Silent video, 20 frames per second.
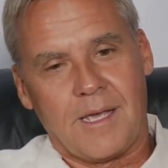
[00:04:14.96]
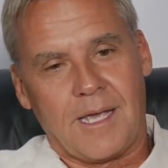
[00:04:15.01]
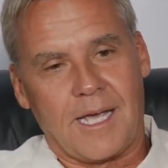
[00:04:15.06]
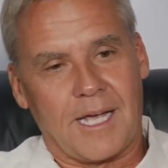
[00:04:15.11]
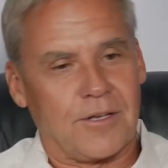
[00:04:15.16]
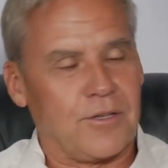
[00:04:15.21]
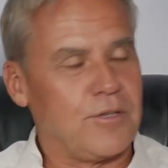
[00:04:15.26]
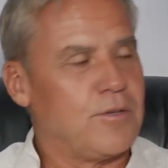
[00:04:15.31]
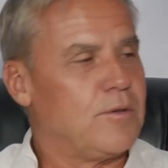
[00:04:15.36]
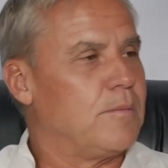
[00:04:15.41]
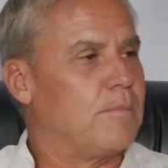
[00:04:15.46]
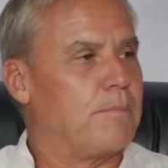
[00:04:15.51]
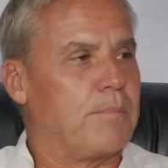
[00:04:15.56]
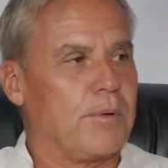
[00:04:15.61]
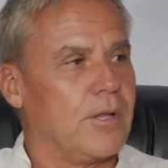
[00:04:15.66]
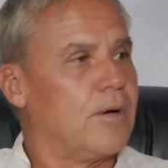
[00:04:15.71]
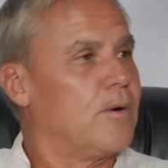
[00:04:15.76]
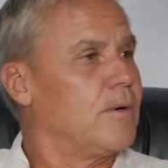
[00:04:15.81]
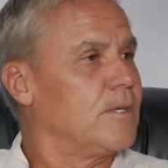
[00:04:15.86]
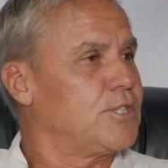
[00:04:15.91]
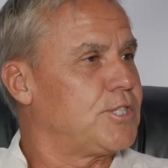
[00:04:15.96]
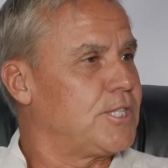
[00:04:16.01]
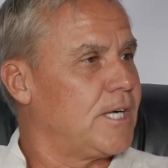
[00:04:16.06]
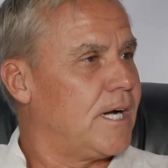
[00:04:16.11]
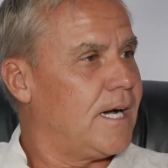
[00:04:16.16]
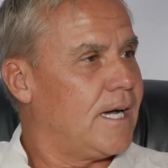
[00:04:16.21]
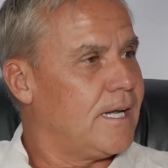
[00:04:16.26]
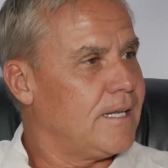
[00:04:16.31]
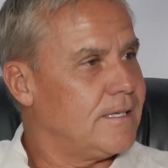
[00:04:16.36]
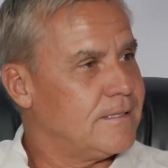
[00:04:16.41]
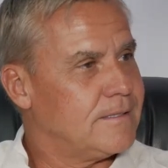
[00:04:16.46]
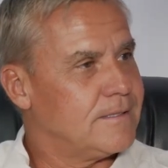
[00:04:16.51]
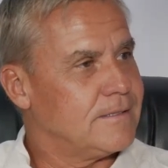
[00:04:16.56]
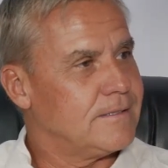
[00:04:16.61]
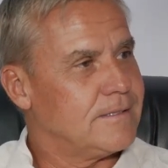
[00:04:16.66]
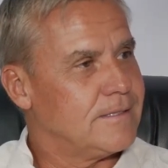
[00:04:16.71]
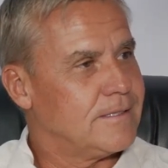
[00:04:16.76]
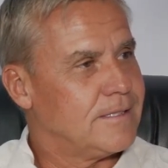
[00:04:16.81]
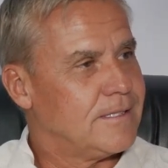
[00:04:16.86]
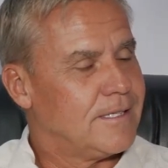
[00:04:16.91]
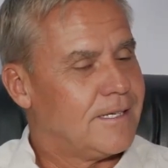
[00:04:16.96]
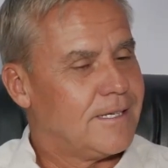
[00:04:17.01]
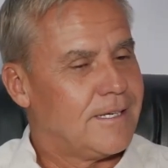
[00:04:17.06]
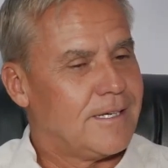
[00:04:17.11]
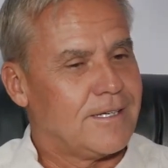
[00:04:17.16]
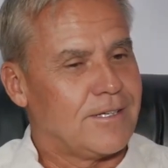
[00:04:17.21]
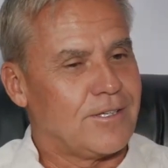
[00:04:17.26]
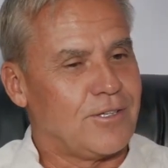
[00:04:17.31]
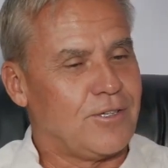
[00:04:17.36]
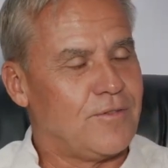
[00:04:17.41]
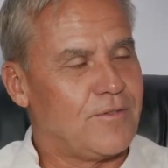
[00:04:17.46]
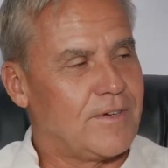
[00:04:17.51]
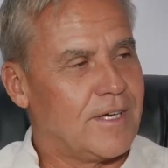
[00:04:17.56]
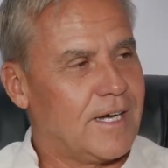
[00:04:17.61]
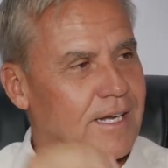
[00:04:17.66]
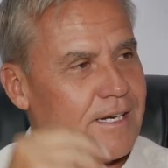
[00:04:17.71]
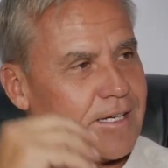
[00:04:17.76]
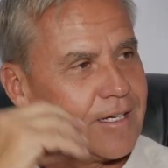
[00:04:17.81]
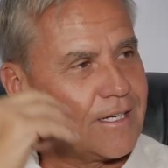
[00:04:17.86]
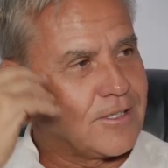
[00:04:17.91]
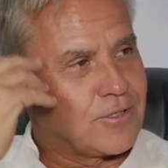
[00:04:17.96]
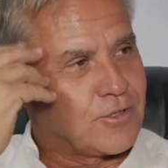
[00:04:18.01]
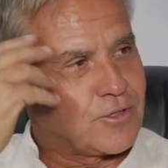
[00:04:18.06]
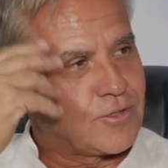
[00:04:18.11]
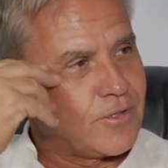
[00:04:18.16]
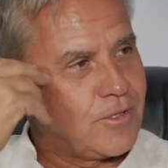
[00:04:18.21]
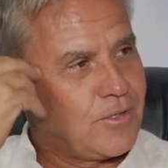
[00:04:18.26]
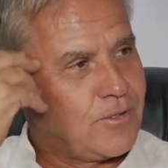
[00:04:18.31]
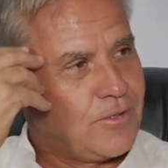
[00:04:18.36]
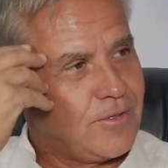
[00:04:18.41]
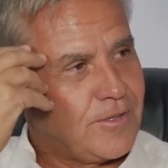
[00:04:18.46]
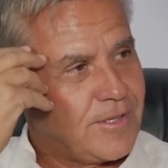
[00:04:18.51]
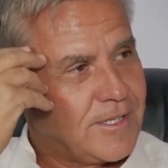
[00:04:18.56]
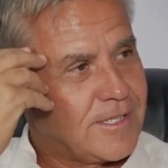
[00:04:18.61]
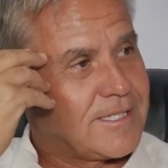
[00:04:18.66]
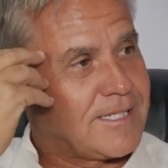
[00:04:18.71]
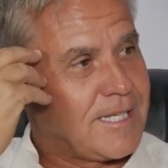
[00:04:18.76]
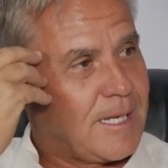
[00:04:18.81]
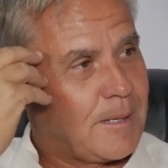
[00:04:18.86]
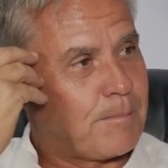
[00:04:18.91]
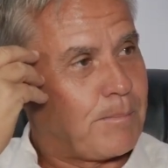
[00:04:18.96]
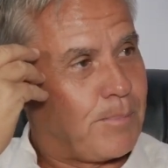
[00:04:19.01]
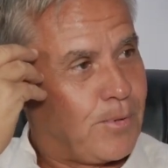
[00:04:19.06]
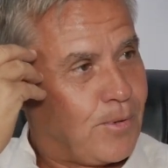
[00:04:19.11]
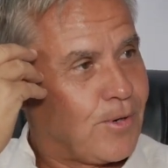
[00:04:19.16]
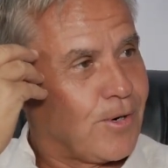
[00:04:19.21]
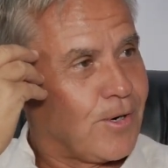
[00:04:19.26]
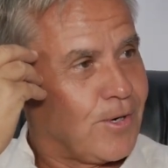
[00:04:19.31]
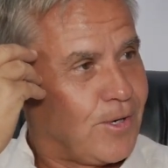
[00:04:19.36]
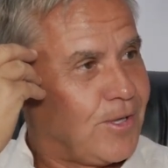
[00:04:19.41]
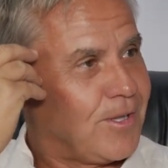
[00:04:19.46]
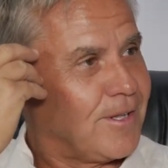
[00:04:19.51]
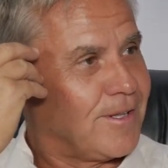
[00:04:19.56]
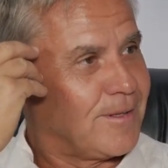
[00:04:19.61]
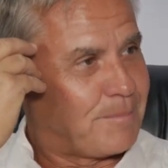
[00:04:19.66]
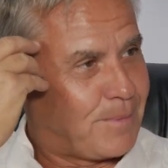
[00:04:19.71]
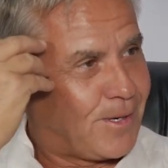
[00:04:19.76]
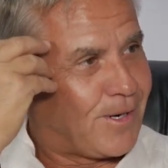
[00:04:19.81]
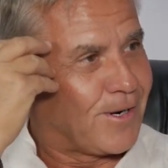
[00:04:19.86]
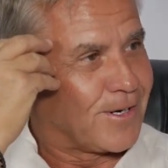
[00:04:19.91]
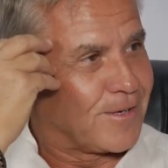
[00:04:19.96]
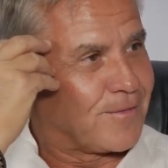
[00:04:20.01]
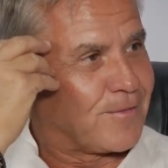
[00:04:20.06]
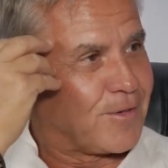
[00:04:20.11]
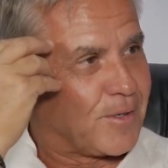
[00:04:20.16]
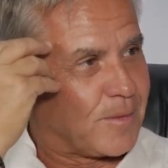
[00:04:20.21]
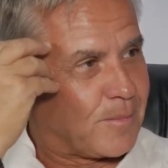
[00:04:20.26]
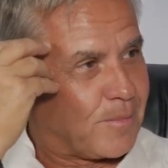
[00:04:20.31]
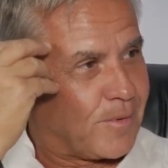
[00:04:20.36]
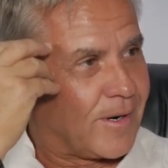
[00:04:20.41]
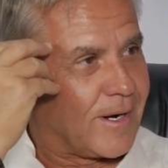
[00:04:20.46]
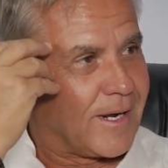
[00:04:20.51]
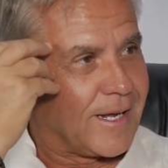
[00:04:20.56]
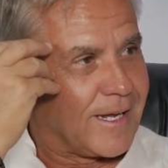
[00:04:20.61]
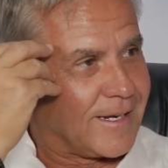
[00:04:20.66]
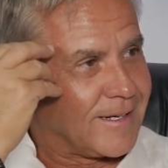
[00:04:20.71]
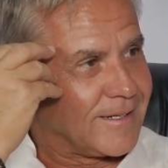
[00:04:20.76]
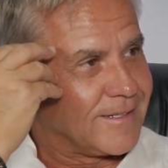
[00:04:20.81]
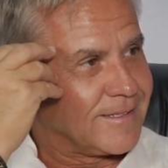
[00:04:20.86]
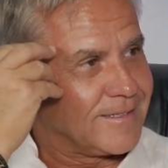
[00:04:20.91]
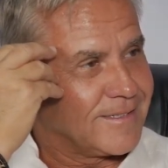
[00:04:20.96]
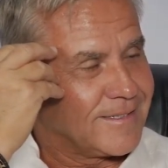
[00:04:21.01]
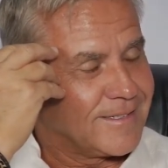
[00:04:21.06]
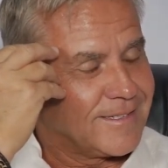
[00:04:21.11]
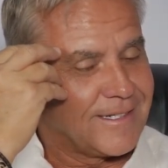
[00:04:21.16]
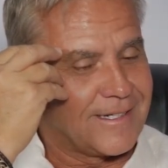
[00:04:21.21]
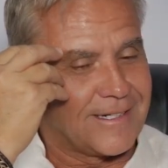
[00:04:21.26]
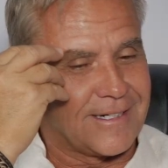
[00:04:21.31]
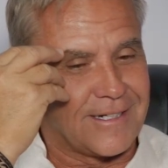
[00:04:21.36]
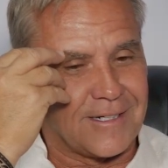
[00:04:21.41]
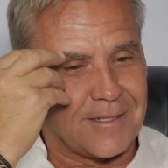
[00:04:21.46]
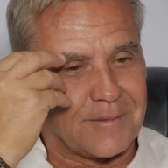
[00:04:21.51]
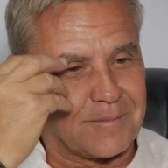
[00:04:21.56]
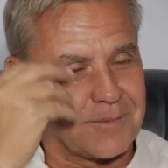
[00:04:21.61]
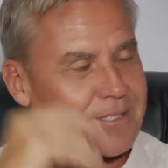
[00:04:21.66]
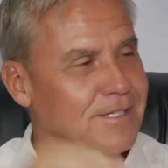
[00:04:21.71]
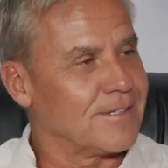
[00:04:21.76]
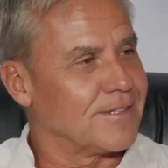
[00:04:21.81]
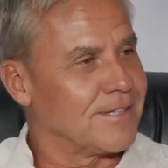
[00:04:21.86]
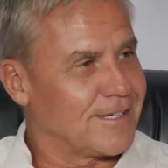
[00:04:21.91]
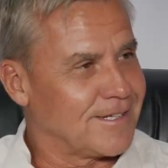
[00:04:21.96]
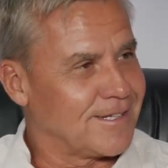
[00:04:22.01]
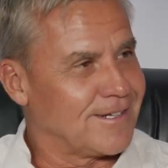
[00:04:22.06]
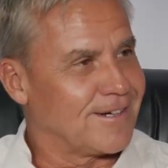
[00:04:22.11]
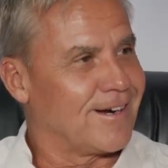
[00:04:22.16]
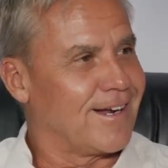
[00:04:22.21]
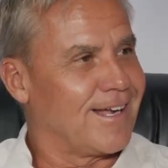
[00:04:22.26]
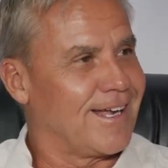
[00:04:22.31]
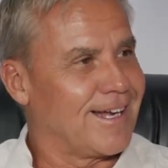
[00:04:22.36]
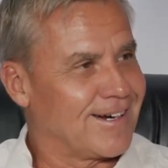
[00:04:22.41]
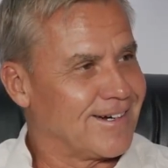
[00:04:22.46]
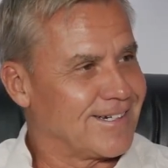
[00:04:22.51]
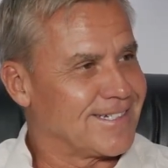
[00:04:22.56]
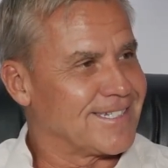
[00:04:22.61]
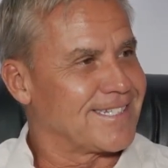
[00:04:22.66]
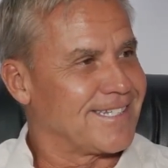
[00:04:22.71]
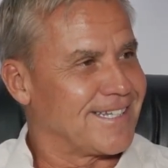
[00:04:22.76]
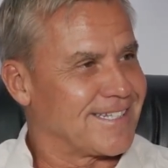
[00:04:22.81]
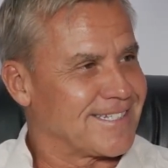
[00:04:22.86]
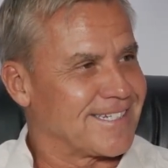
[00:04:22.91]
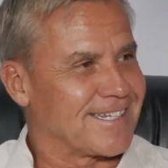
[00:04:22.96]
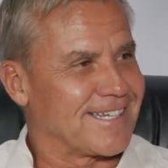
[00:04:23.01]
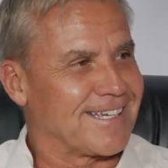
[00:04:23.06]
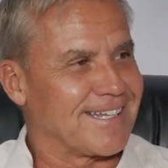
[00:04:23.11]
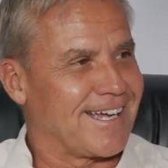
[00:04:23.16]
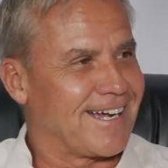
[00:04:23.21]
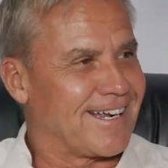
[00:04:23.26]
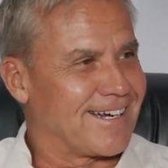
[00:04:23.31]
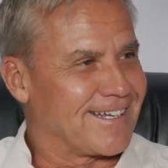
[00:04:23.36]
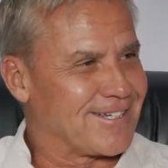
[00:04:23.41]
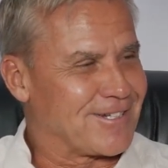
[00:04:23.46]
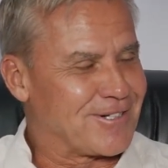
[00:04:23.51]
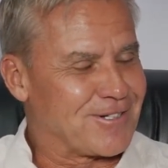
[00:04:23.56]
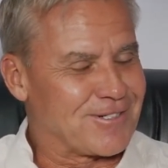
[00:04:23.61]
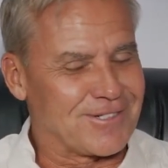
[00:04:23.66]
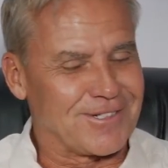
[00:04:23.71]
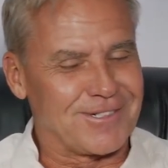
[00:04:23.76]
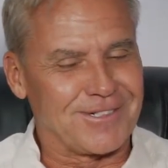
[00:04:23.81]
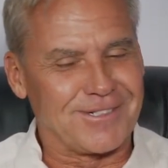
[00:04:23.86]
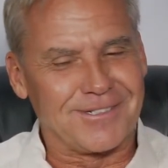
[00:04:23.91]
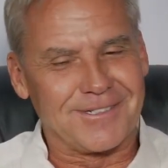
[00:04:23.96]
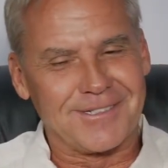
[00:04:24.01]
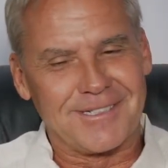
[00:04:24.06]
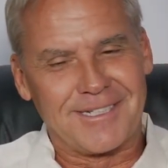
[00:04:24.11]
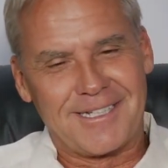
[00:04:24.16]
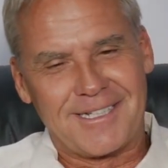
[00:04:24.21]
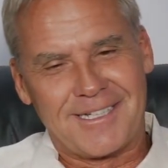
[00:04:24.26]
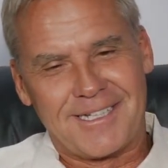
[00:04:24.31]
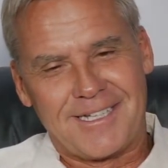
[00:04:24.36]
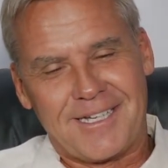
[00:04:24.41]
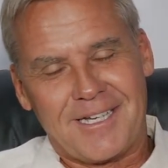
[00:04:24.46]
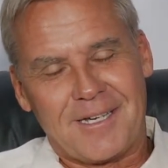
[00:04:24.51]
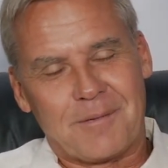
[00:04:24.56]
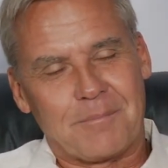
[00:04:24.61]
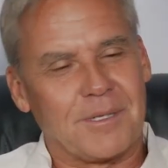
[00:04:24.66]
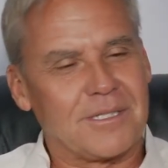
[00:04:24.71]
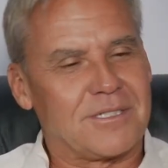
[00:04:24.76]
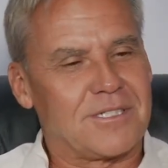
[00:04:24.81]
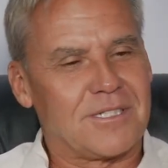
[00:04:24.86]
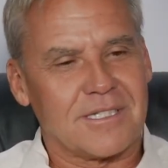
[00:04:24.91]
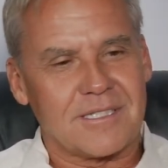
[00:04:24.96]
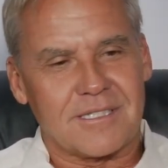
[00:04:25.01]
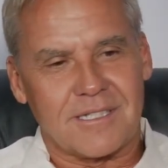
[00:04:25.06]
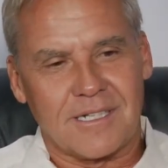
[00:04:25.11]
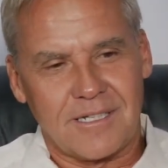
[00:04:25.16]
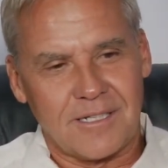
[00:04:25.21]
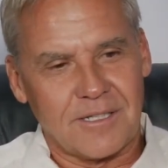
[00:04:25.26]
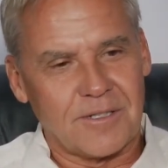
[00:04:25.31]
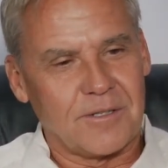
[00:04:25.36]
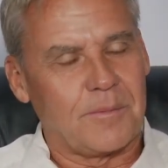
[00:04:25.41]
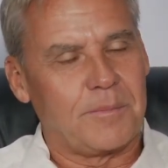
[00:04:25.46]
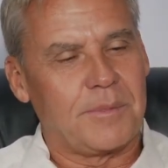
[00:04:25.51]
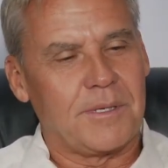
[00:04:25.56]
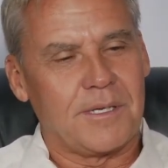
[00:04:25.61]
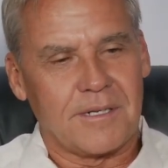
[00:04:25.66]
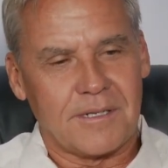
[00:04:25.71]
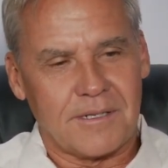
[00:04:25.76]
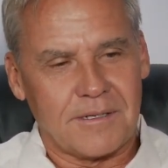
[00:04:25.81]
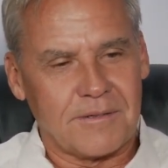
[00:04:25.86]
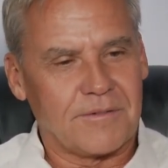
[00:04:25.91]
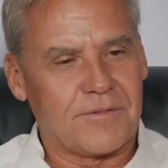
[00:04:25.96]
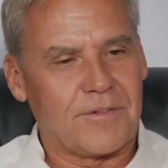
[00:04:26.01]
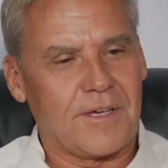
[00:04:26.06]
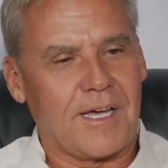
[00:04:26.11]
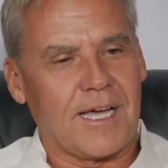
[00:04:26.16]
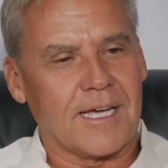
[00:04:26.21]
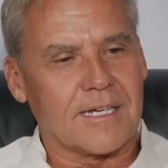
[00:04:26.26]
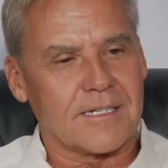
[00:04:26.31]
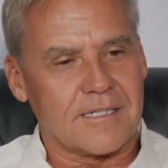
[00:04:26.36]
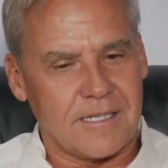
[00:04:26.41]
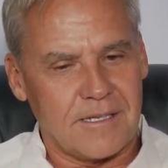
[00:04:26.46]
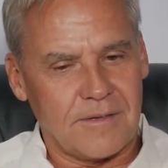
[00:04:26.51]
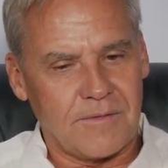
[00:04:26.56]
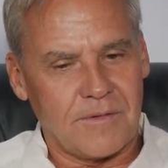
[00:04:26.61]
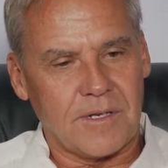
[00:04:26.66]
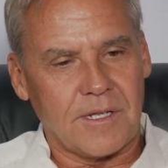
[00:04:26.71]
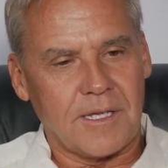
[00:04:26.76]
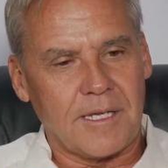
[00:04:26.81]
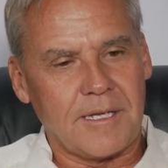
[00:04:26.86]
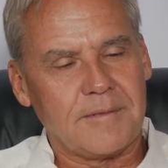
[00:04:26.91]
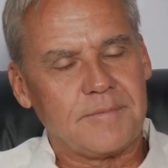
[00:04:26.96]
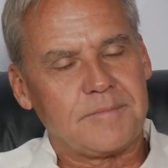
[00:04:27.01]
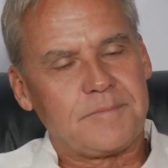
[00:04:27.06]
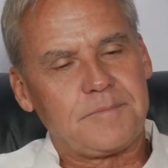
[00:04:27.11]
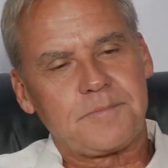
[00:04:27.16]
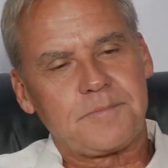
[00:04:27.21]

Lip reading: and you blow a shot, you've got to control the temporal part of your brain, so that your anger just doesn't get out of control. But just a little bit of activity